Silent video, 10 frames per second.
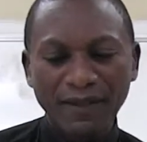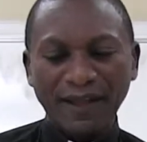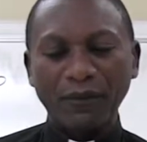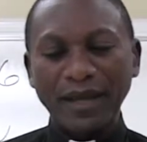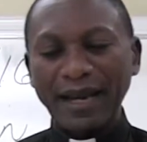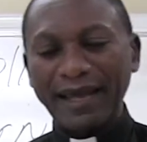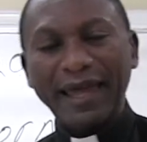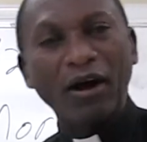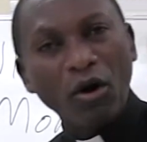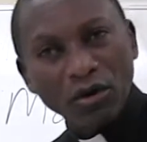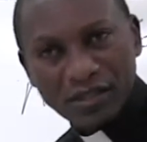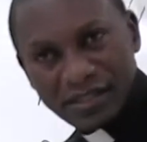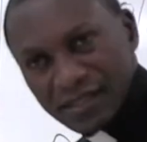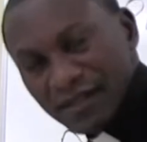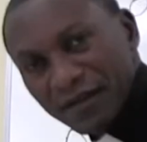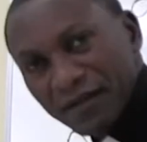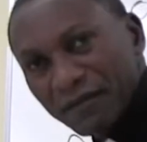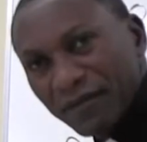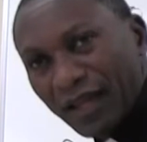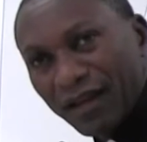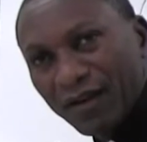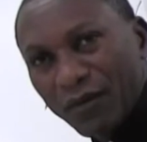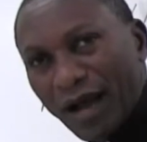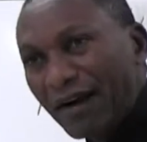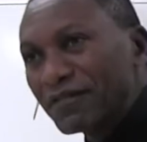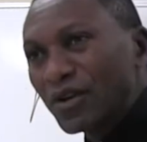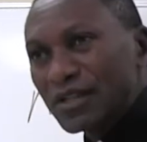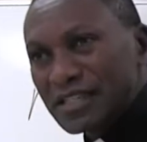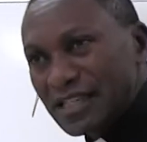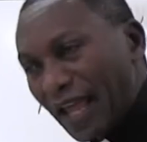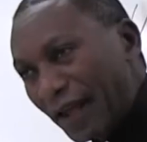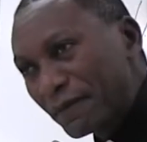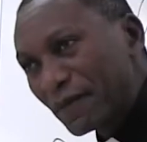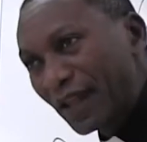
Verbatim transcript: that we are like a horse. Okay? We have no say.